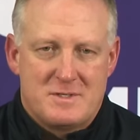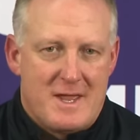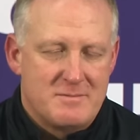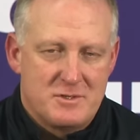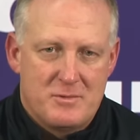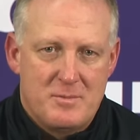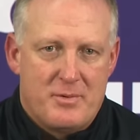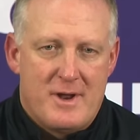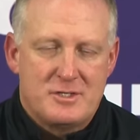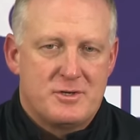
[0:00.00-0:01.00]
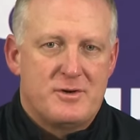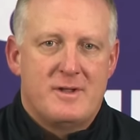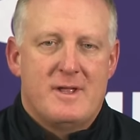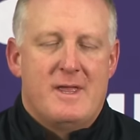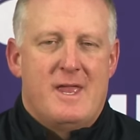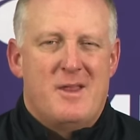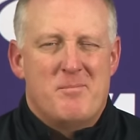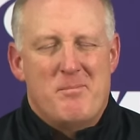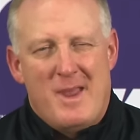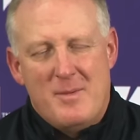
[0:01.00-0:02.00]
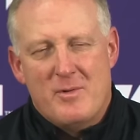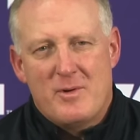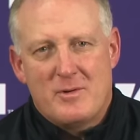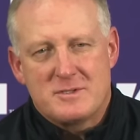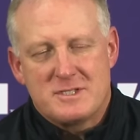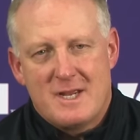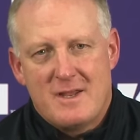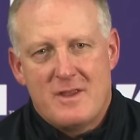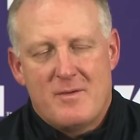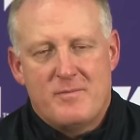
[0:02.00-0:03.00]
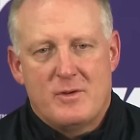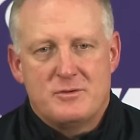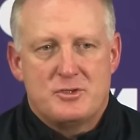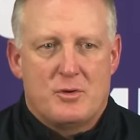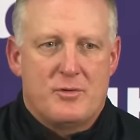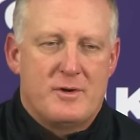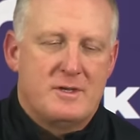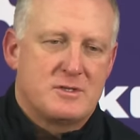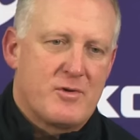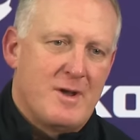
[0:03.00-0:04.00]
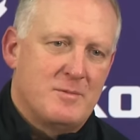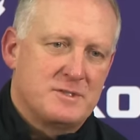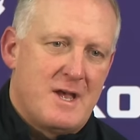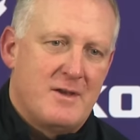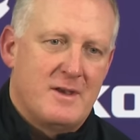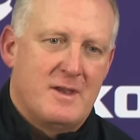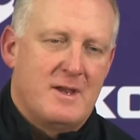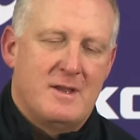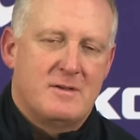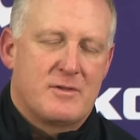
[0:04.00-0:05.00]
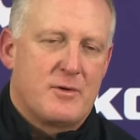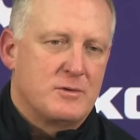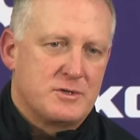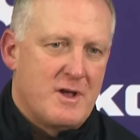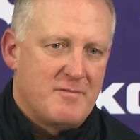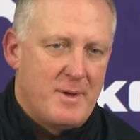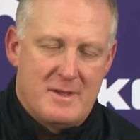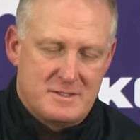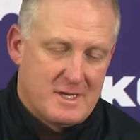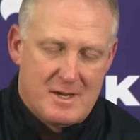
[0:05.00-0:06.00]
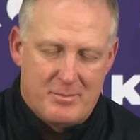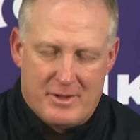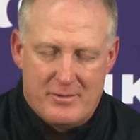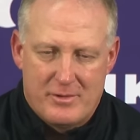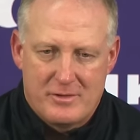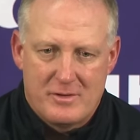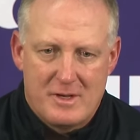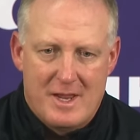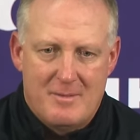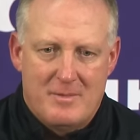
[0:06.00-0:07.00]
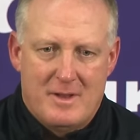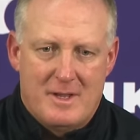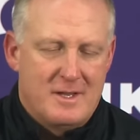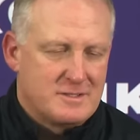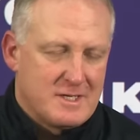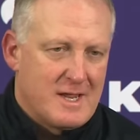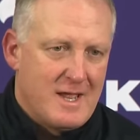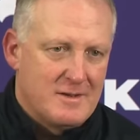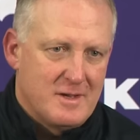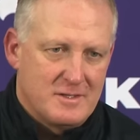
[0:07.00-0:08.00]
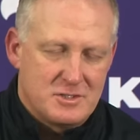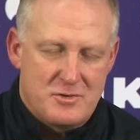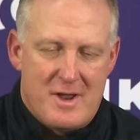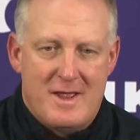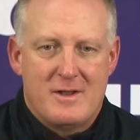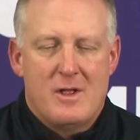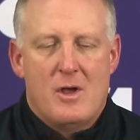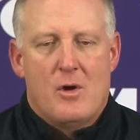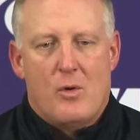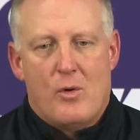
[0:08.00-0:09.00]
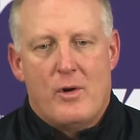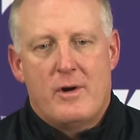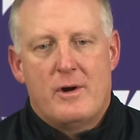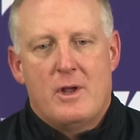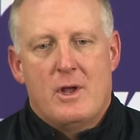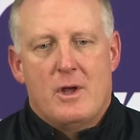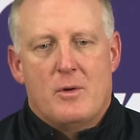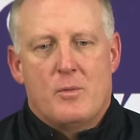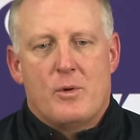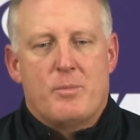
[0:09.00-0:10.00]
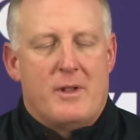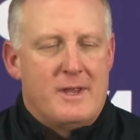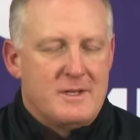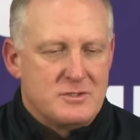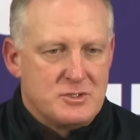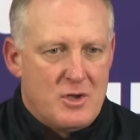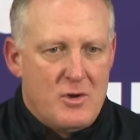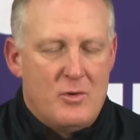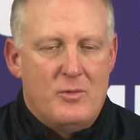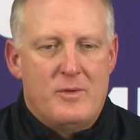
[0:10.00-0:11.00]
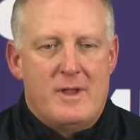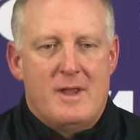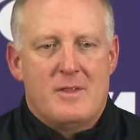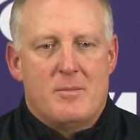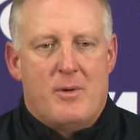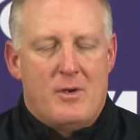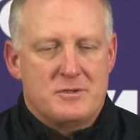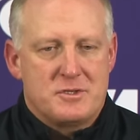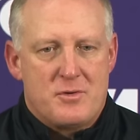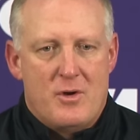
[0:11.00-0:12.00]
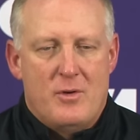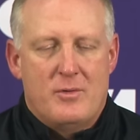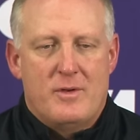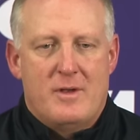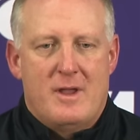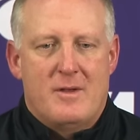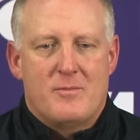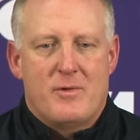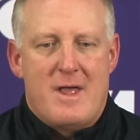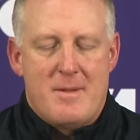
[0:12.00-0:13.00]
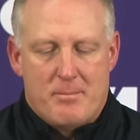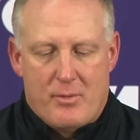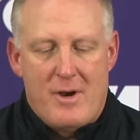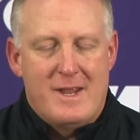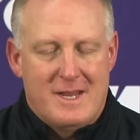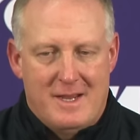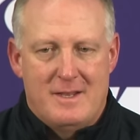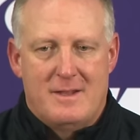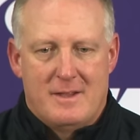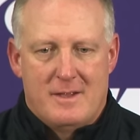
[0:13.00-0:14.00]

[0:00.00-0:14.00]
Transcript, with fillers: times that we pressured and maybe we don't stay on the upfield shoulder and he scrambles out and then he throws it off balance. That kid played a really good game and hits a guy in, in stride. Or we're playing zone and the ball's thrown and we're not breaking